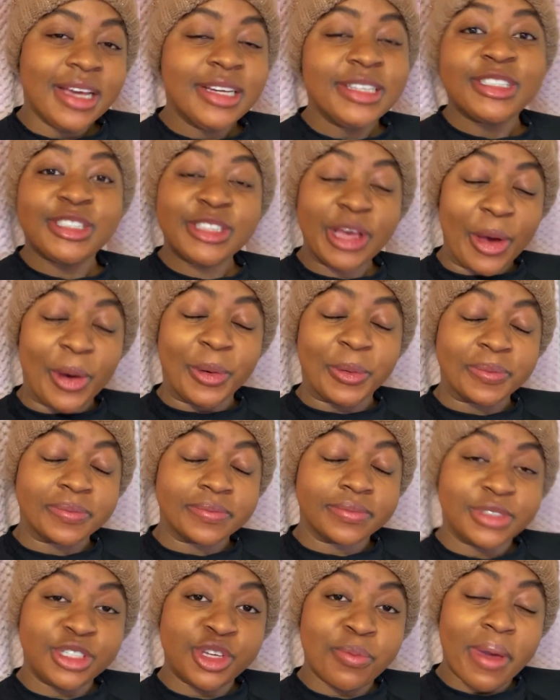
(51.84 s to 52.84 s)
So
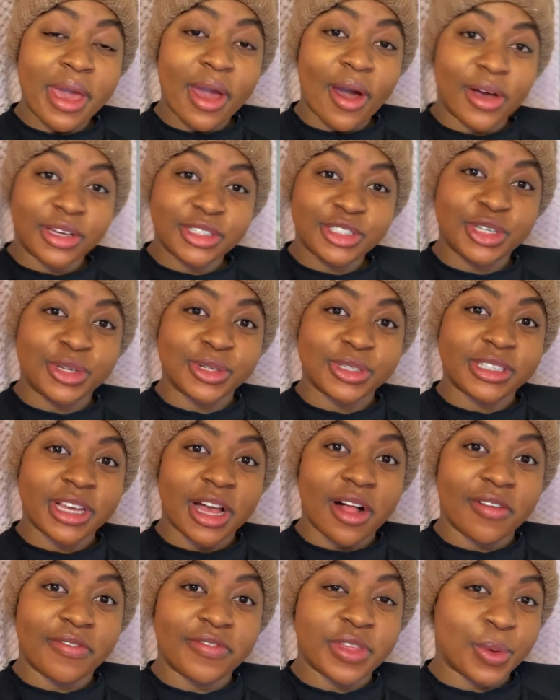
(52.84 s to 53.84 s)
you may ask
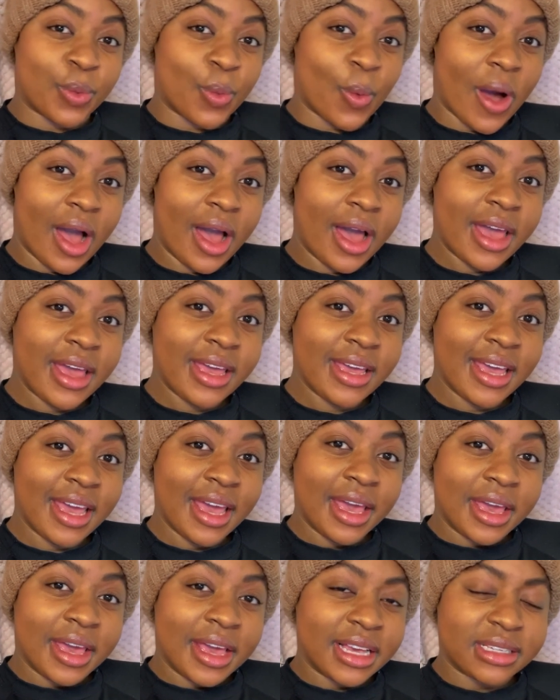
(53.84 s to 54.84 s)
yourself that why
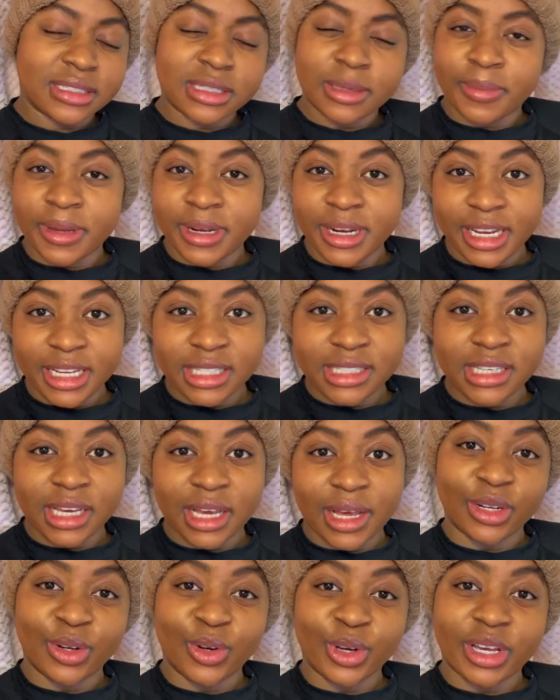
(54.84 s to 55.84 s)
is a
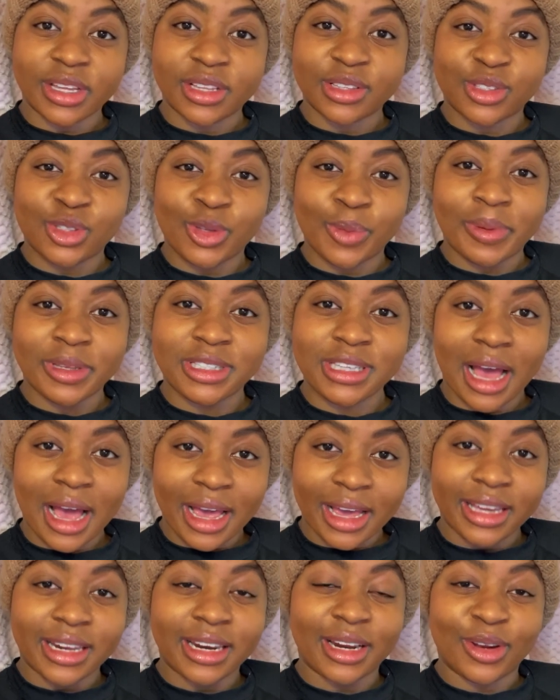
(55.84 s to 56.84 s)
Benita looking super
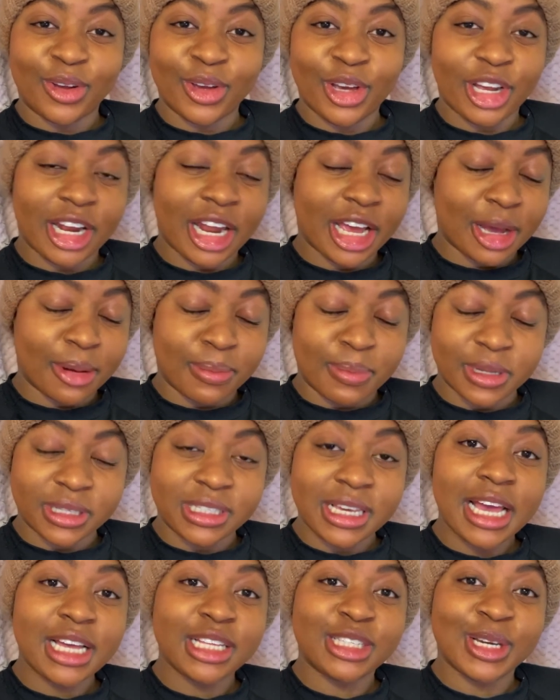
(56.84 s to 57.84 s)
tired and looking like a
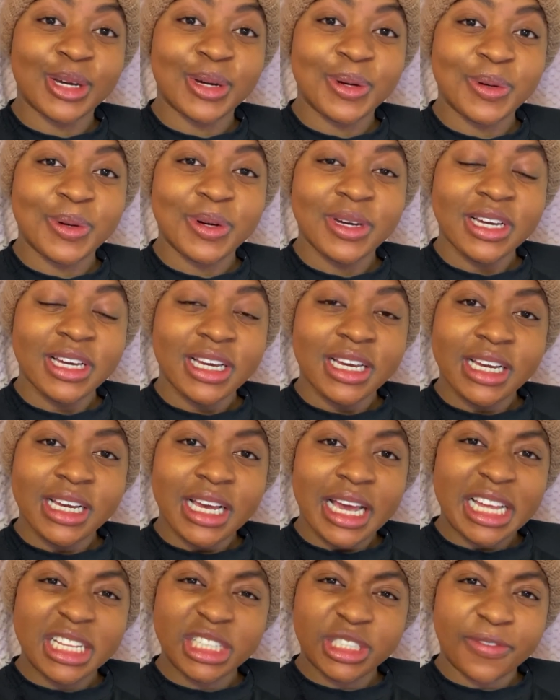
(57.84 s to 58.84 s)
potato
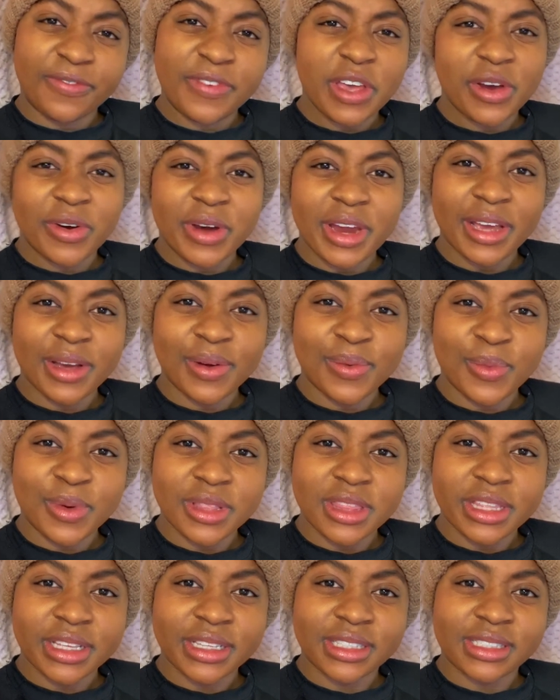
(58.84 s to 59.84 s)
interfering
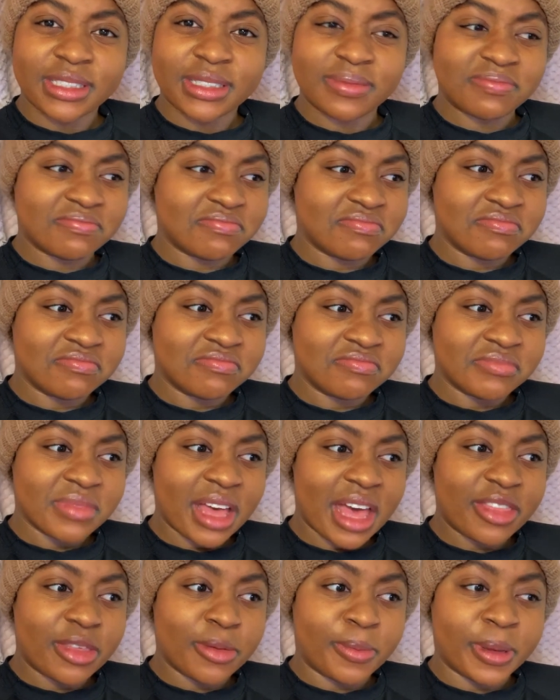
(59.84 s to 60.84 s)
with this
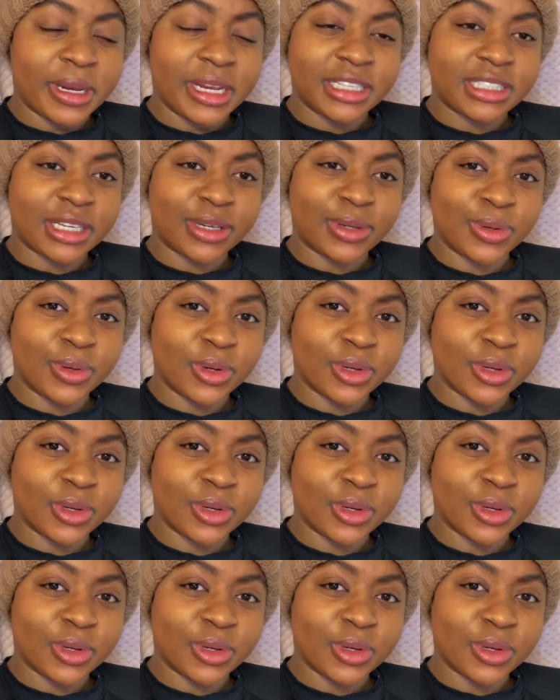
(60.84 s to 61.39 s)
other Benita who